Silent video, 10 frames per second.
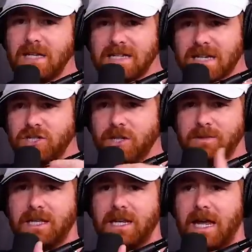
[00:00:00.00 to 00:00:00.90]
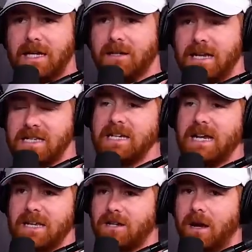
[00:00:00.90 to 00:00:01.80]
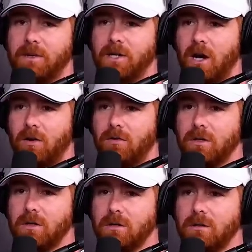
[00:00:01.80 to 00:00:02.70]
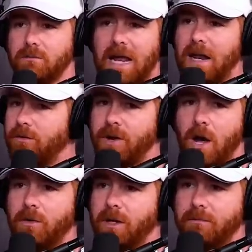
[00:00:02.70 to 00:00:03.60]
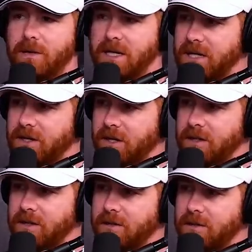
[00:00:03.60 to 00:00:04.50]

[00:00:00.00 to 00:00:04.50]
it's like ships in the night. I see guys come and go, but I don't know him. But he did good.